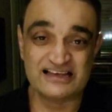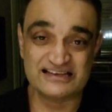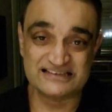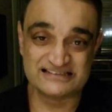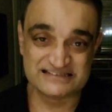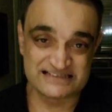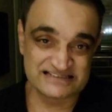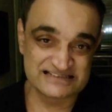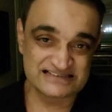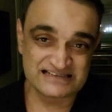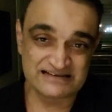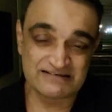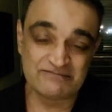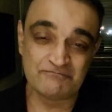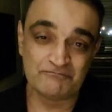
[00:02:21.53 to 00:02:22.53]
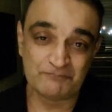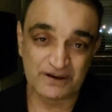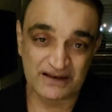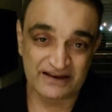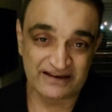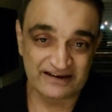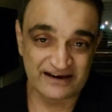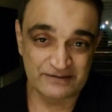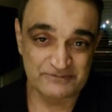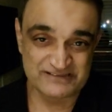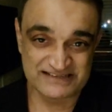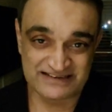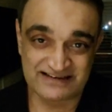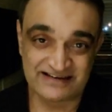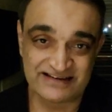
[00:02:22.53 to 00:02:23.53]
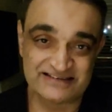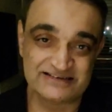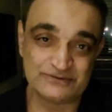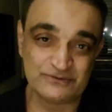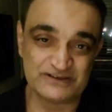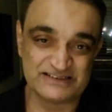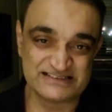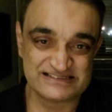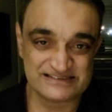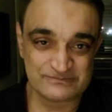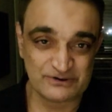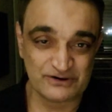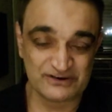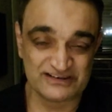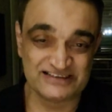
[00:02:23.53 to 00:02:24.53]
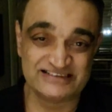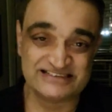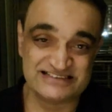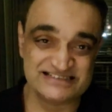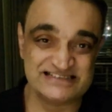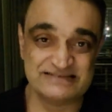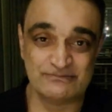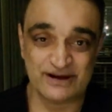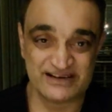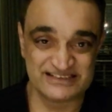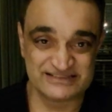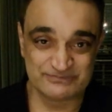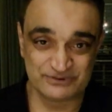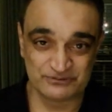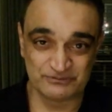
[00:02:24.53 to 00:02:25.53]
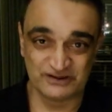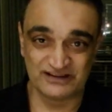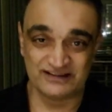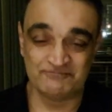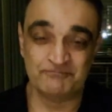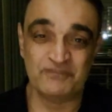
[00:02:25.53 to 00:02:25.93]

60 milligrams in a liter, which is about 60 mics per mole.